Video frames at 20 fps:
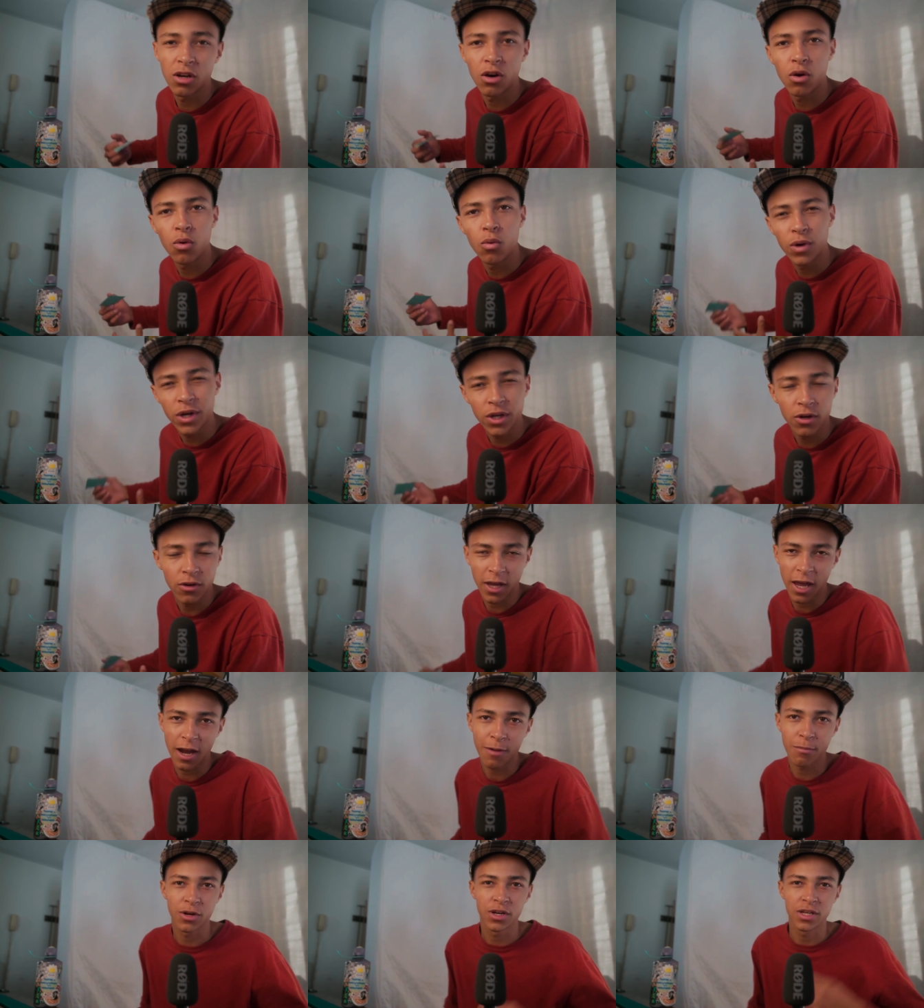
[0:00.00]
know where your
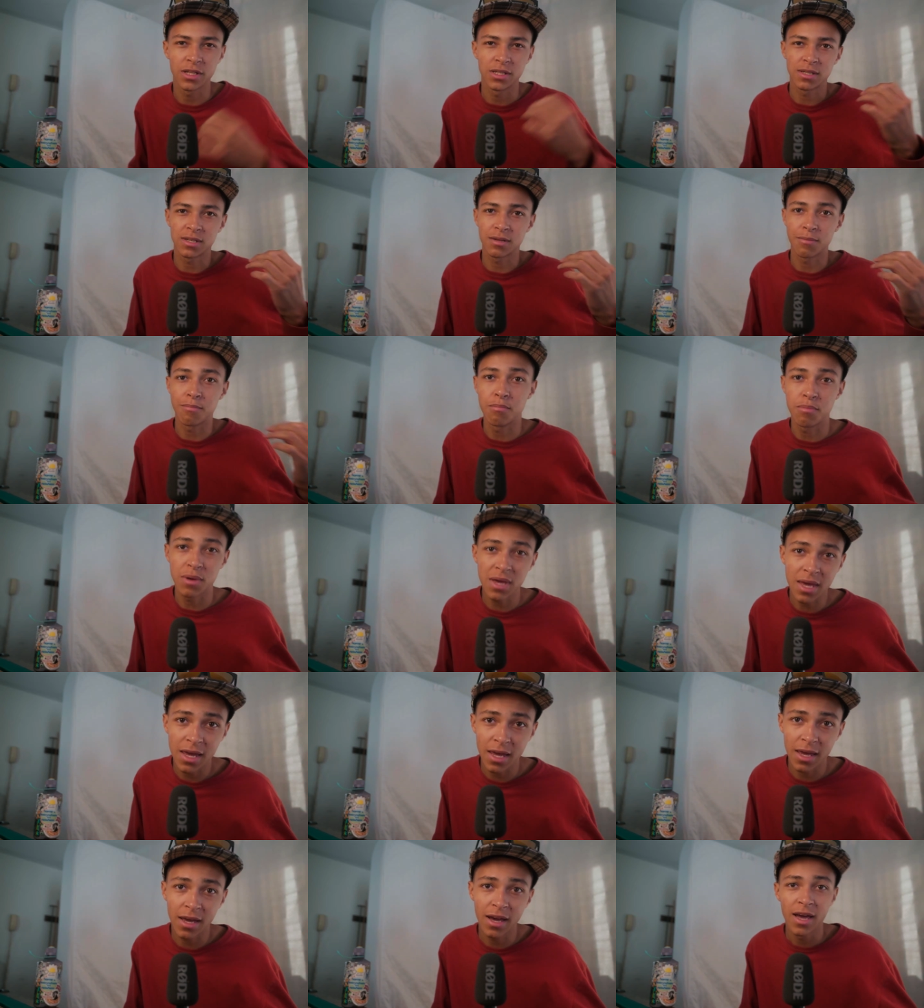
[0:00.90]
camera needs to
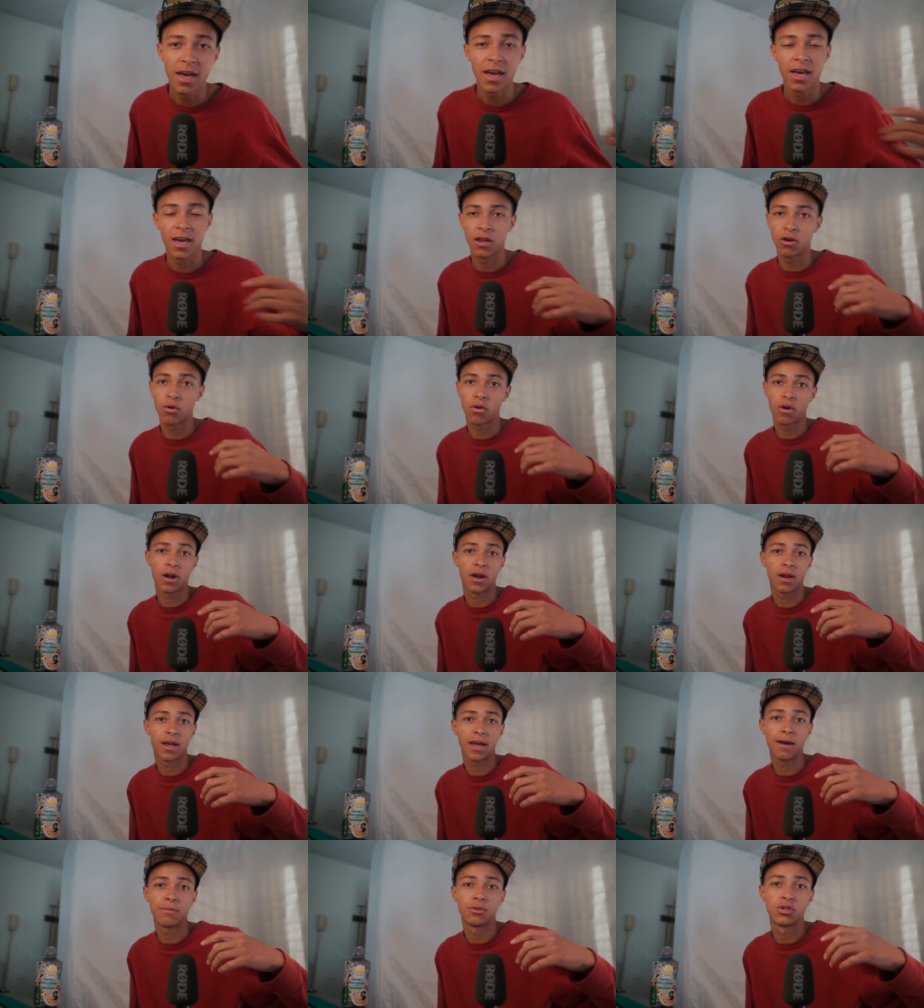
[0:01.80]
be in order to
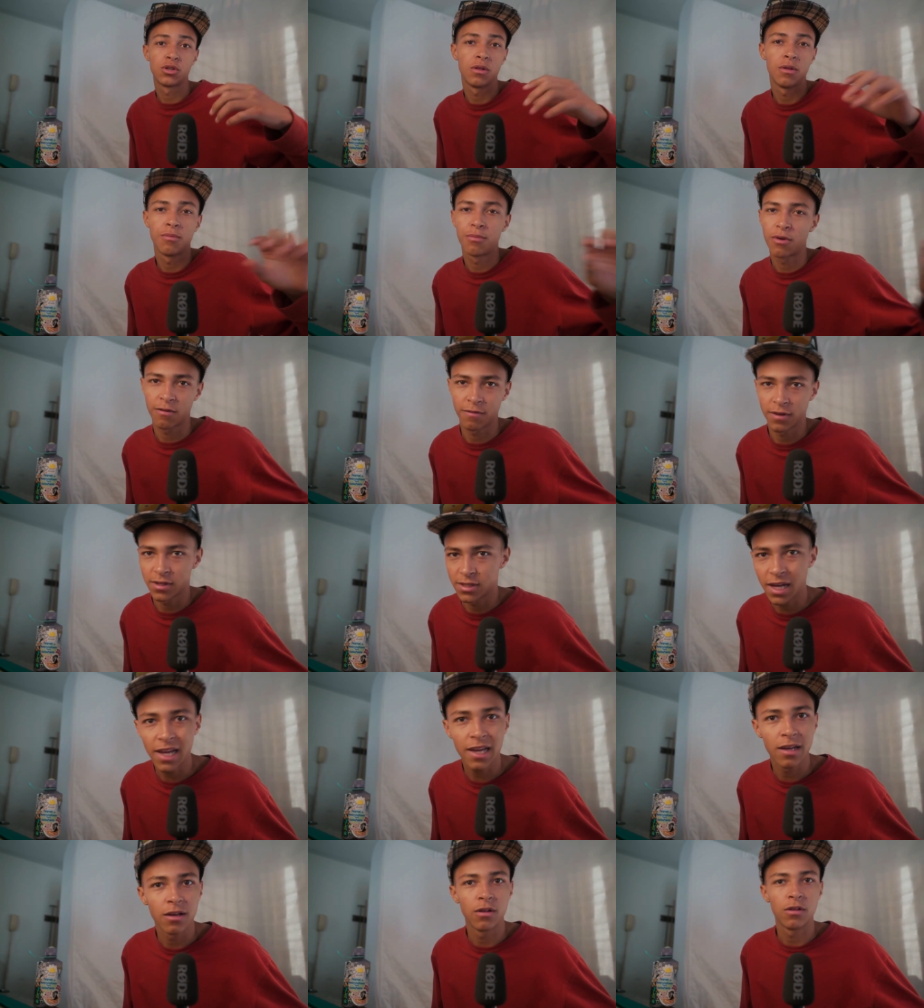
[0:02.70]
capture the perfect
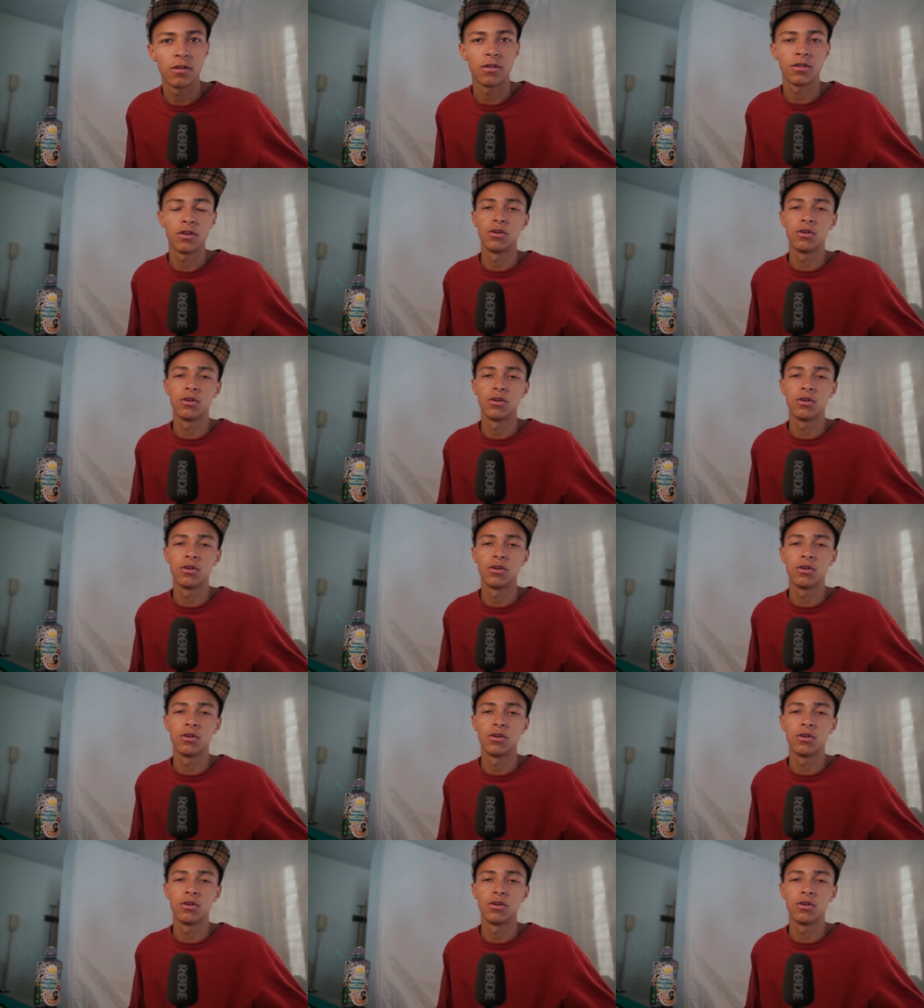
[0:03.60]
angle.